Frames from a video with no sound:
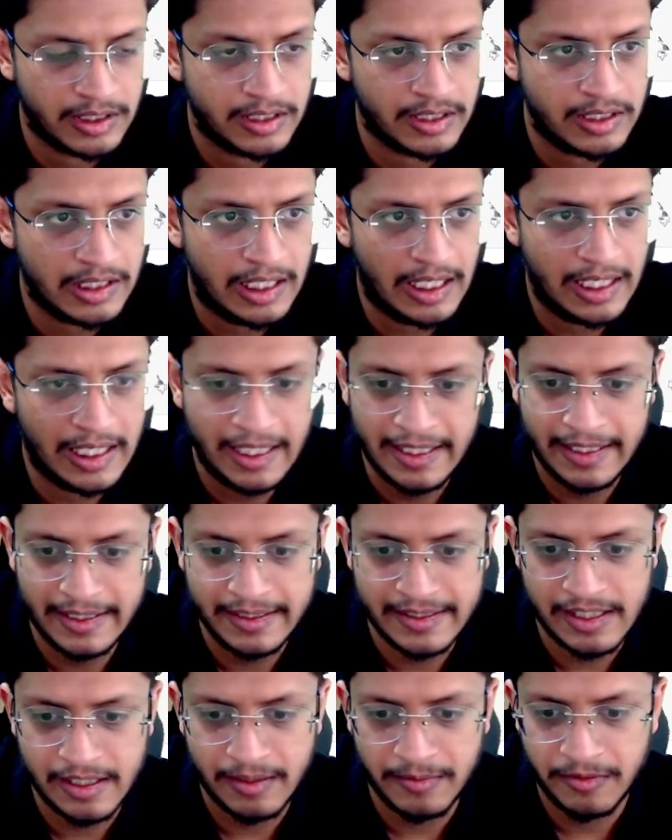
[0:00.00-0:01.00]
And the
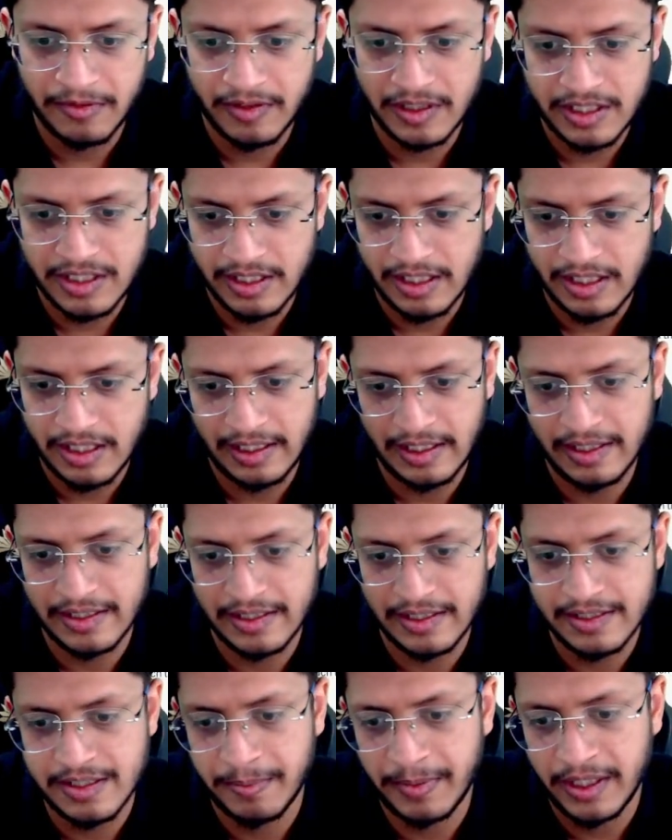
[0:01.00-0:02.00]
same question I'll ask
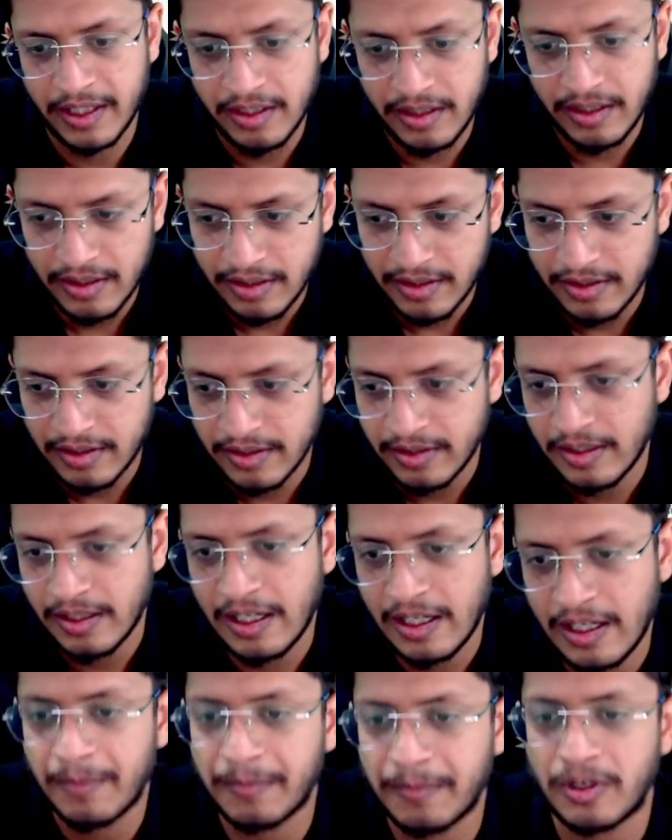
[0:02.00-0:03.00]
GPT. I'm
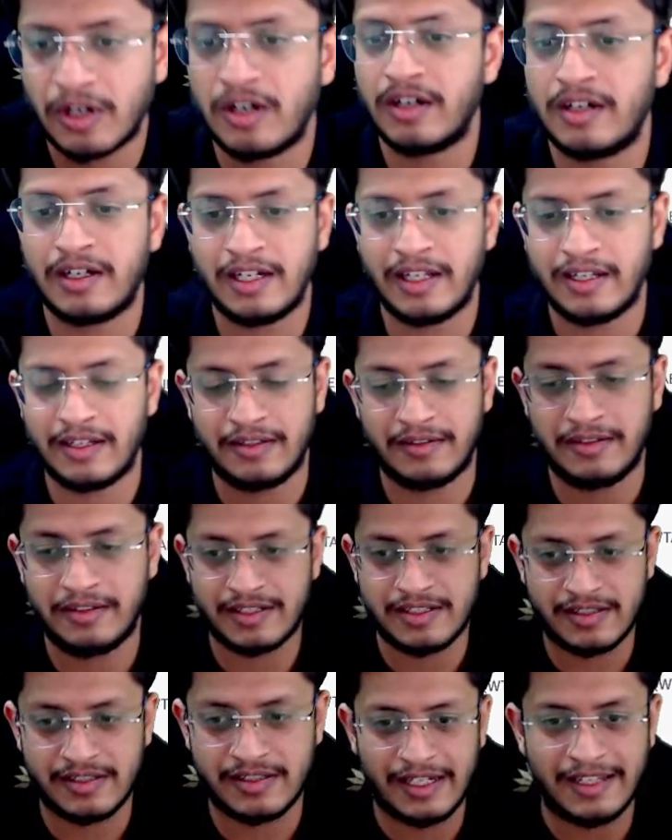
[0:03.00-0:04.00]
not like, it's
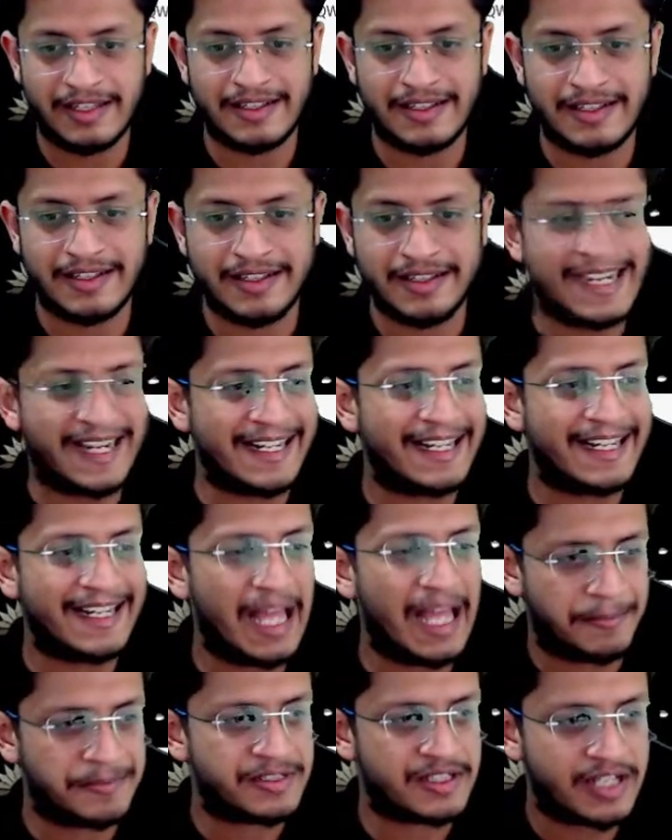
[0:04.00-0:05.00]
like slightly
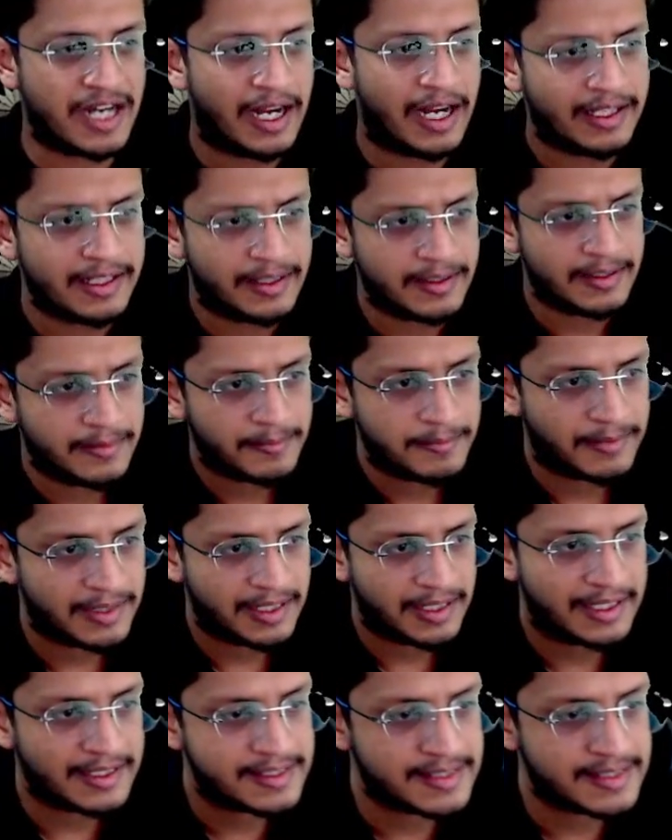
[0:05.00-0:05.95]
abstract, but let's see.